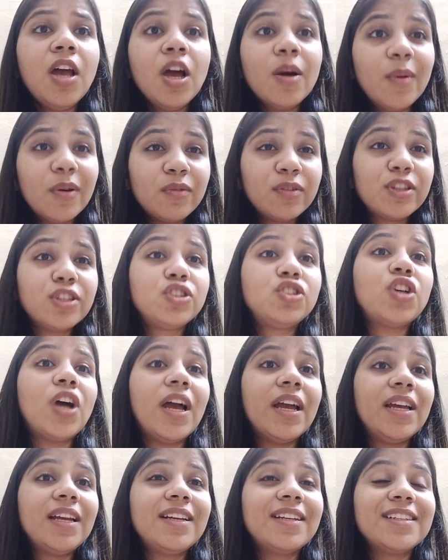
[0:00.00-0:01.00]
But with the
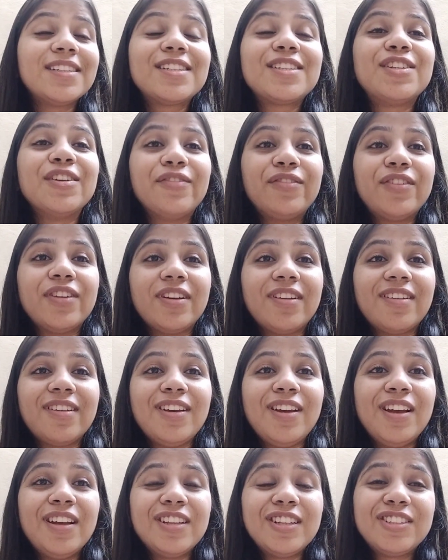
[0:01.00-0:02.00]
child, it's different.
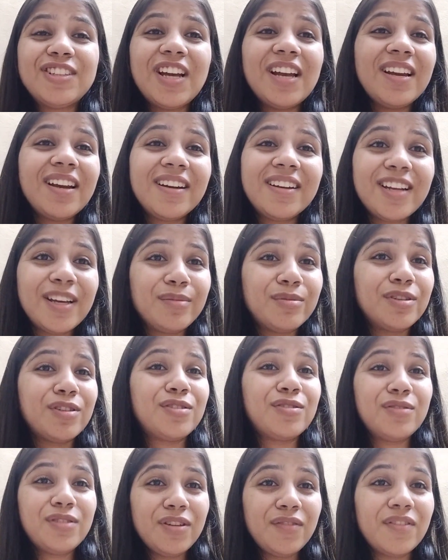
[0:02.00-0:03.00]
The child at times
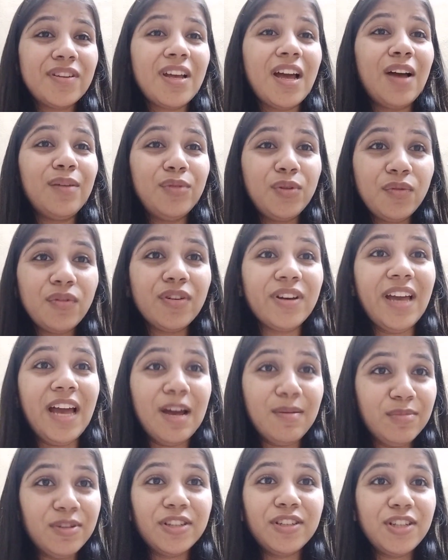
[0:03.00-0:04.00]
doesn't even have the
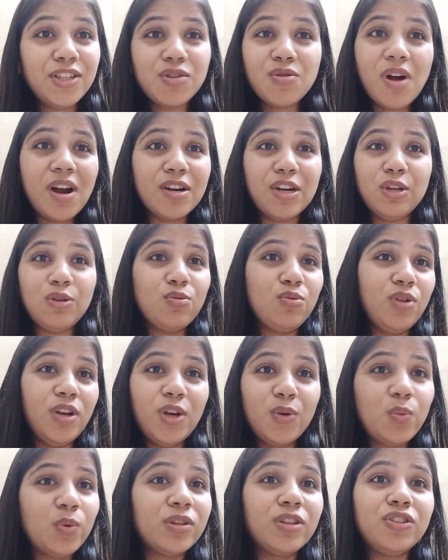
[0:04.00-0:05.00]
vocabulary to
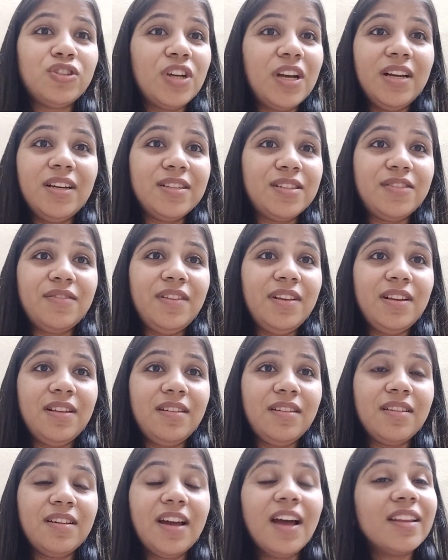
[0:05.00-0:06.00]
articulate what the child is feeling,
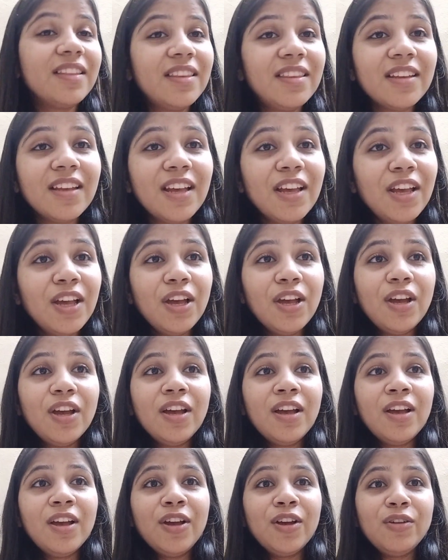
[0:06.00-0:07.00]
and
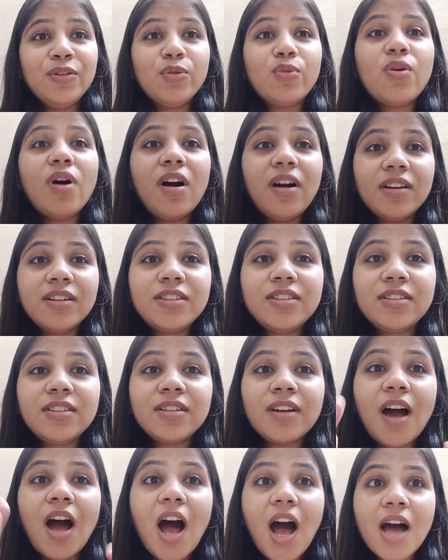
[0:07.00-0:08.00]
you can't
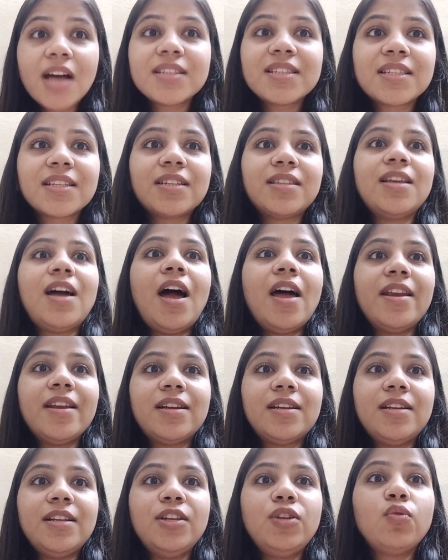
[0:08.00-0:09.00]
ask
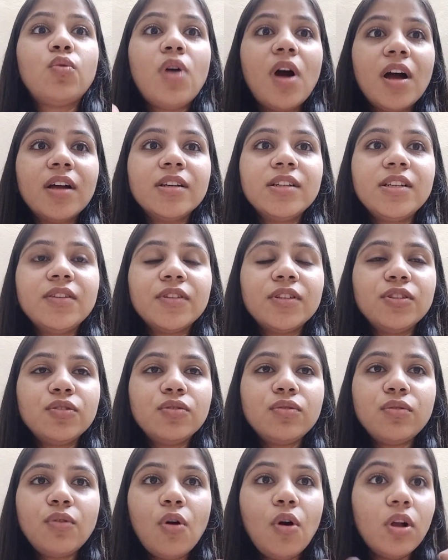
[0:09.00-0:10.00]
directly, you can't even
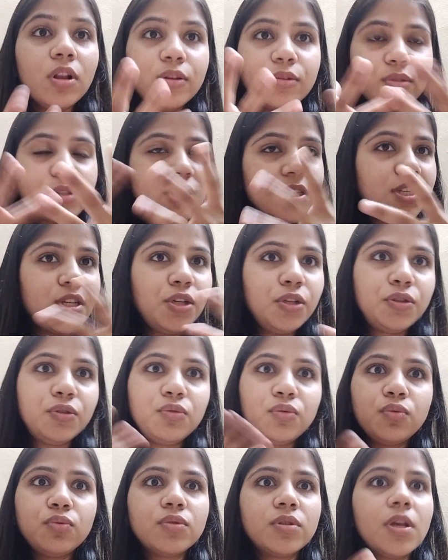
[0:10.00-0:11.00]
all those
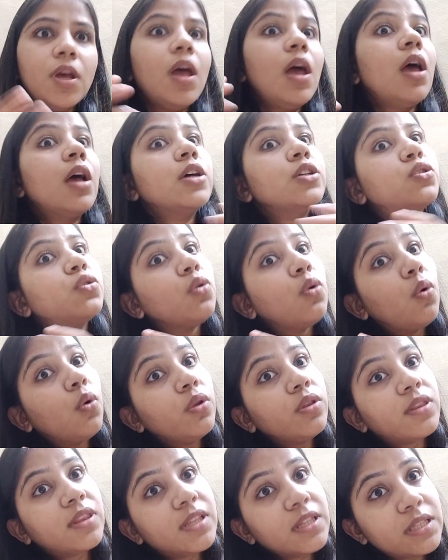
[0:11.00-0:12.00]
issues. So
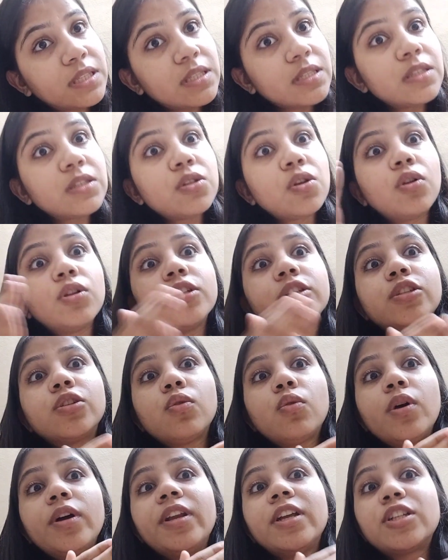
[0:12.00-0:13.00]
this is
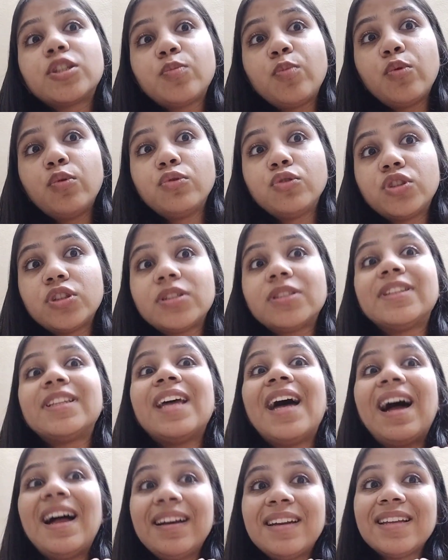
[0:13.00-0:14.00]
also an exposure
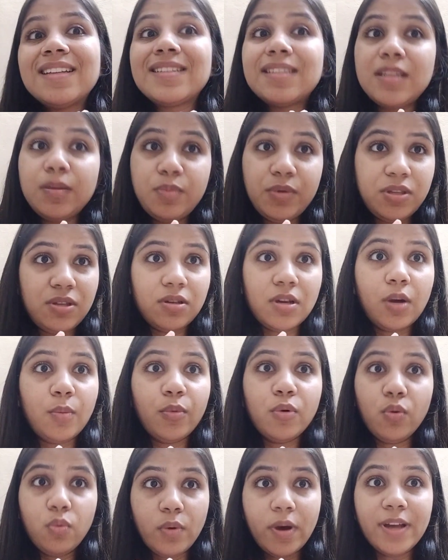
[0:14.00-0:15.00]
that NCPCR
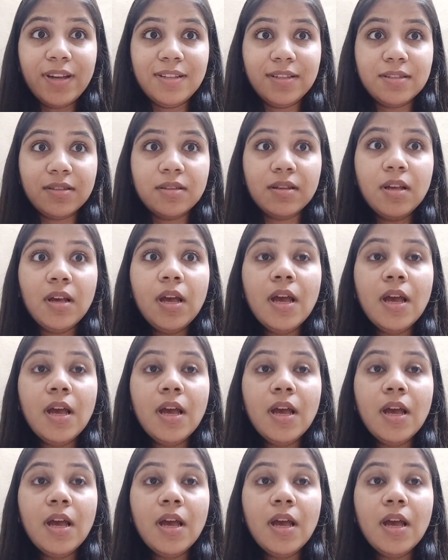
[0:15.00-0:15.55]
provides.